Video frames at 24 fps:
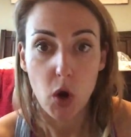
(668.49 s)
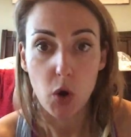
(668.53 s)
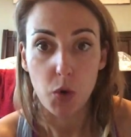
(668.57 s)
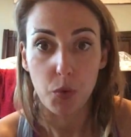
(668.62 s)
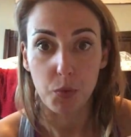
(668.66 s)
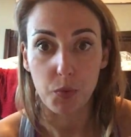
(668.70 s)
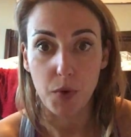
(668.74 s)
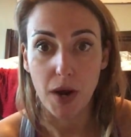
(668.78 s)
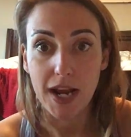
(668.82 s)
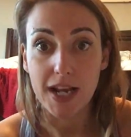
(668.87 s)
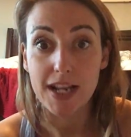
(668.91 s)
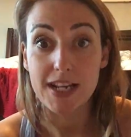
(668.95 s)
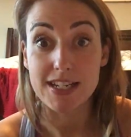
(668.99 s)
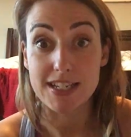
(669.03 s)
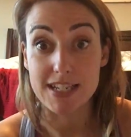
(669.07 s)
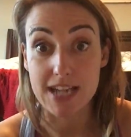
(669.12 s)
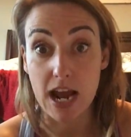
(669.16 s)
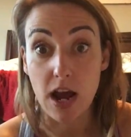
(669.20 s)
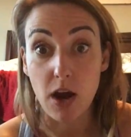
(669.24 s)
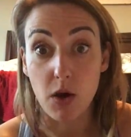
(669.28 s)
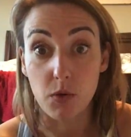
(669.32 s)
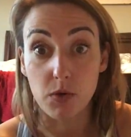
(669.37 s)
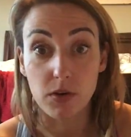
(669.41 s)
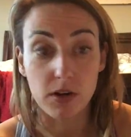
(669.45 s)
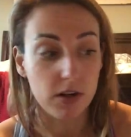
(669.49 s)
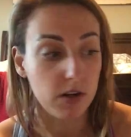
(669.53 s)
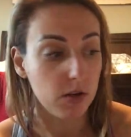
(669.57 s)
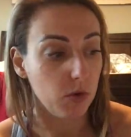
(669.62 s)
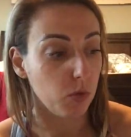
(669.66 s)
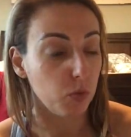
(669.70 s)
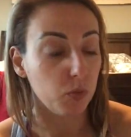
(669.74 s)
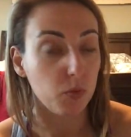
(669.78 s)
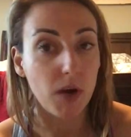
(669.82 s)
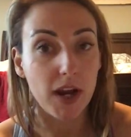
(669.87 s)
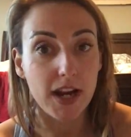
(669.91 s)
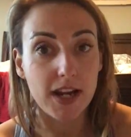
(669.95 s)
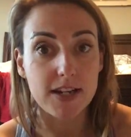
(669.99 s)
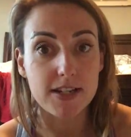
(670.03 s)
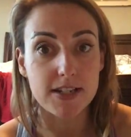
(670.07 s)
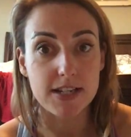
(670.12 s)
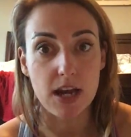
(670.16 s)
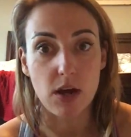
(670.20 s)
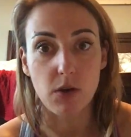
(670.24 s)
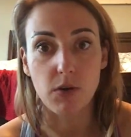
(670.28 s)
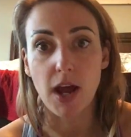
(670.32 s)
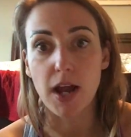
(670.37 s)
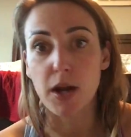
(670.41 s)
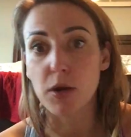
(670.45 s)
Write it down. Write it
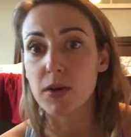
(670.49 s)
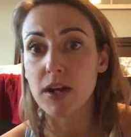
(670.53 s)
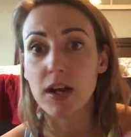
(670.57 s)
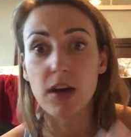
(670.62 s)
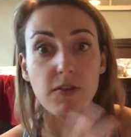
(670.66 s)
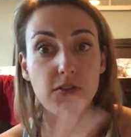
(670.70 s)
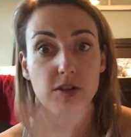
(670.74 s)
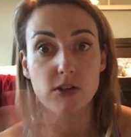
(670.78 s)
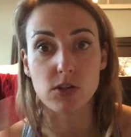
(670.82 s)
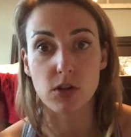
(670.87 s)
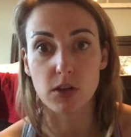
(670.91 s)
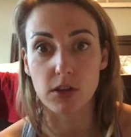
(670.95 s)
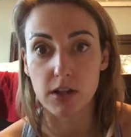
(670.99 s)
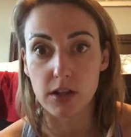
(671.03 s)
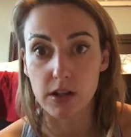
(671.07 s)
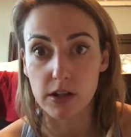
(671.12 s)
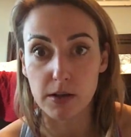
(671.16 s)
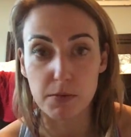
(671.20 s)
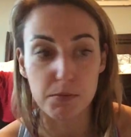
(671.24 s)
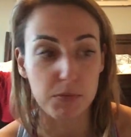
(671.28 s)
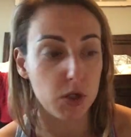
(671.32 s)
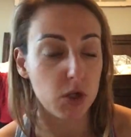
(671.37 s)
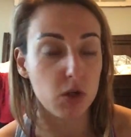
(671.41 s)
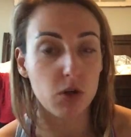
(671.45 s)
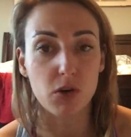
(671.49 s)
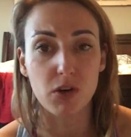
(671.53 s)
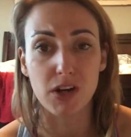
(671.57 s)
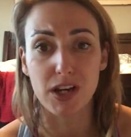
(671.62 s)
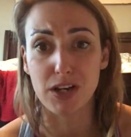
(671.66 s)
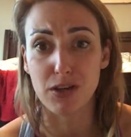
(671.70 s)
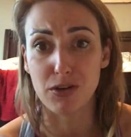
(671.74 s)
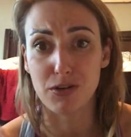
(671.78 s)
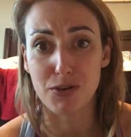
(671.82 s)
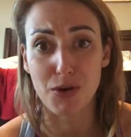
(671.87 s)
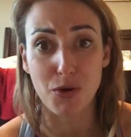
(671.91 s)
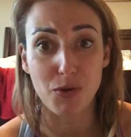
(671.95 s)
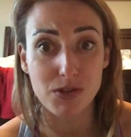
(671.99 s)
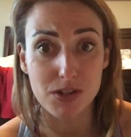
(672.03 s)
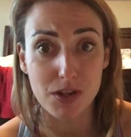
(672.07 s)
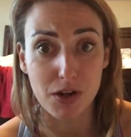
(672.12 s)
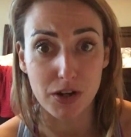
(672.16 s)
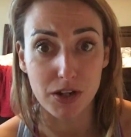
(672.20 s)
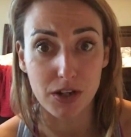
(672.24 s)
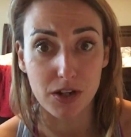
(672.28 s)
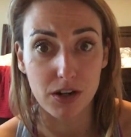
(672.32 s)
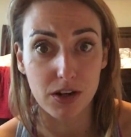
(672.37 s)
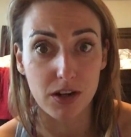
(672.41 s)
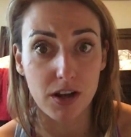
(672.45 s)
down. I don't care if it's on the computer, in your notes
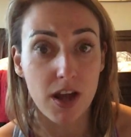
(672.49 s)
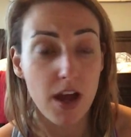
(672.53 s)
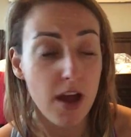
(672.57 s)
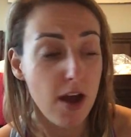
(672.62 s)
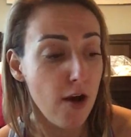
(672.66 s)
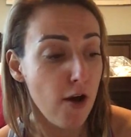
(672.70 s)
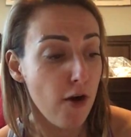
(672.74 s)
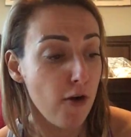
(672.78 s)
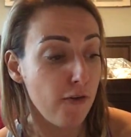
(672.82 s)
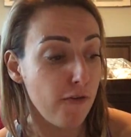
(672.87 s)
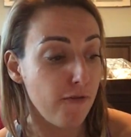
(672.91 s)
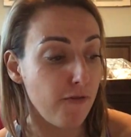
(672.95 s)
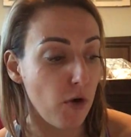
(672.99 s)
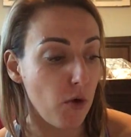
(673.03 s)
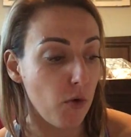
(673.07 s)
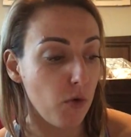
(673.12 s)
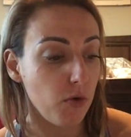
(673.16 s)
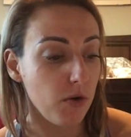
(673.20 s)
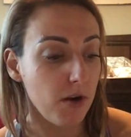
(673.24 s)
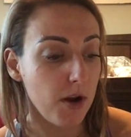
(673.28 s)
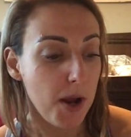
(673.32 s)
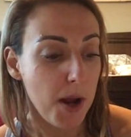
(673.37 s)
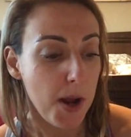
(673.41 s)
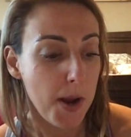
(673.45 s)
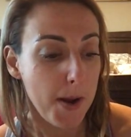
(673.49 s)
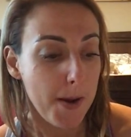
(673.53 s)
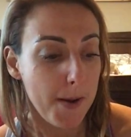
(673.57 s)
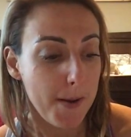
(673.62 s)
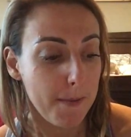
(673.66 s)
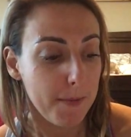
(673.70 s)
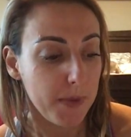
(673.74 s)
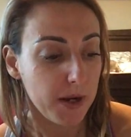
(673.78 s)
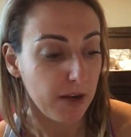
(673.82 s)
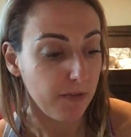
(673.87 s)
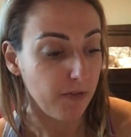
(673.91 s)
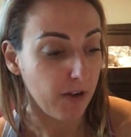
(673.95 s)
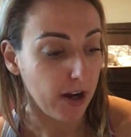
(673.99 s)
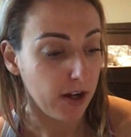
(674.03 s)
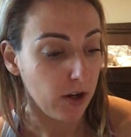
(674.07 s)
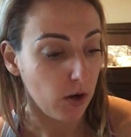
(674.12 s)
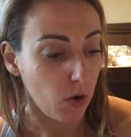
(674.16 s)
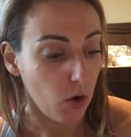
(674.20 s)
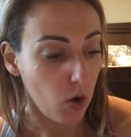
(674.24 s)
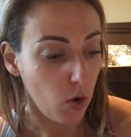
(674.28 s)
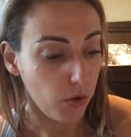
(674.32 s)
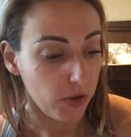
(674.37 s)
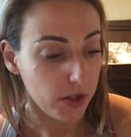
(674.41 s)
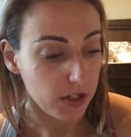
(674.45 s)
on your phone, but if I
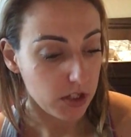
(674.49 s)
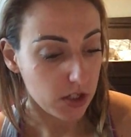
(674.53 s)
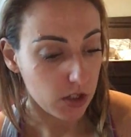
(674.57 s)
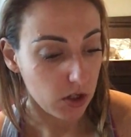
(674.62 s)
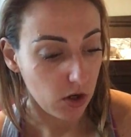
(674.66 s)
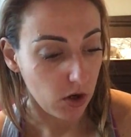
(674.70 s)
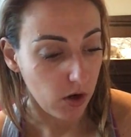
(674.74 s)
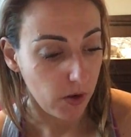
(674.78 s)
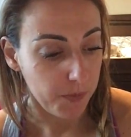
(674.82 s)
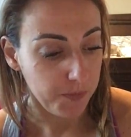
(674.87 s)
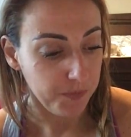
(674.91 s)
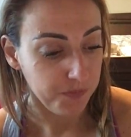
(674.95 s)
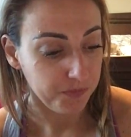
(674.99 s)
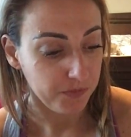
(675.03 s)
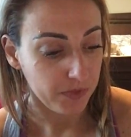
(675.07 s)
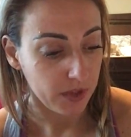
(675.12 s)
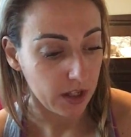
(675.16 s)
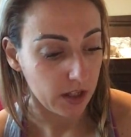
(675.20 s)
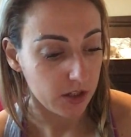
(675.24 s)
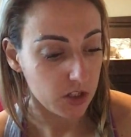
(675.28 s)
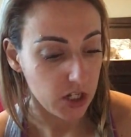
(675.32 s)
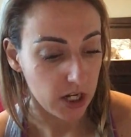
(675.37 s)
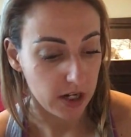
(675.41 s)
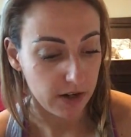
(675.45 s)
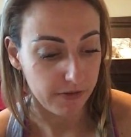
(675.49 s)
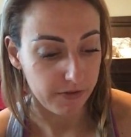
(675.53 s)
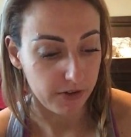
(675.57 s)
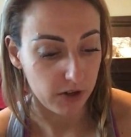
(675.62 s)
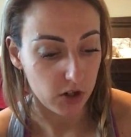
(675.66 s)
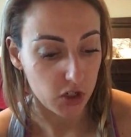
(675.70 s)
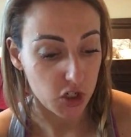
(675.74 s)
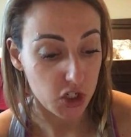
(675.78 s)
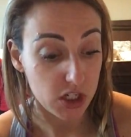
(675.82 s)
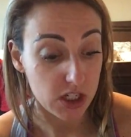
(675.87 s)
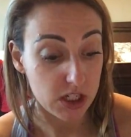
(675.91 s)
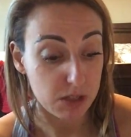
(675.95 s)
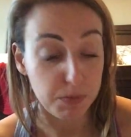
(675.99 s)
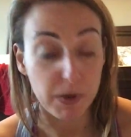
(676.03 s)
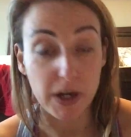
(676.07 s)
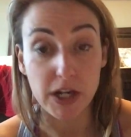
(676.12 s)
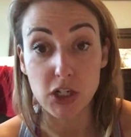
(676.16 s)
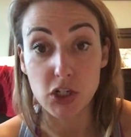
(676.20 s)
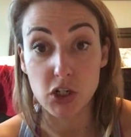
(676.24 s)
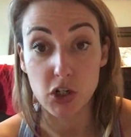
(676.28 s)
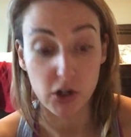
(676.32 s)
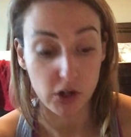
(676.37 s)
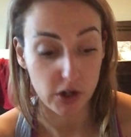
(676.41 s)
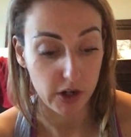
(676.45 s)
know, oh, this girl, Jennifer, she
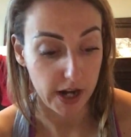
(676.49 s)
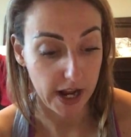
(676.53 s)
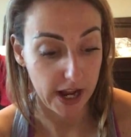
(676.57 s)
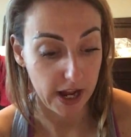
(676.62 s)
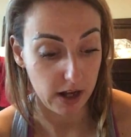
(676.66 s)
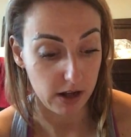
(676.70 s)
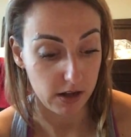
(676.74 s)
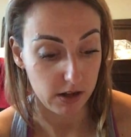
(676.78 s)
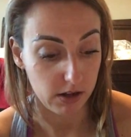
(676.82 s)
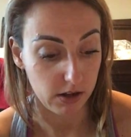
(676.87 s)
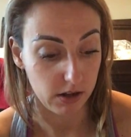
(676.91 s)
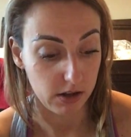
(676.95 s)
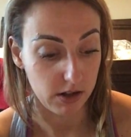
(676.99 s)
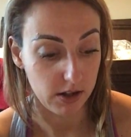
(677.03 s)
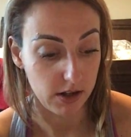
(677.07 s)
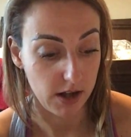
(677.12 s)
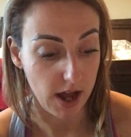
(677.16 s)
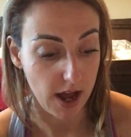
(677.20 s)
sprained her ankle.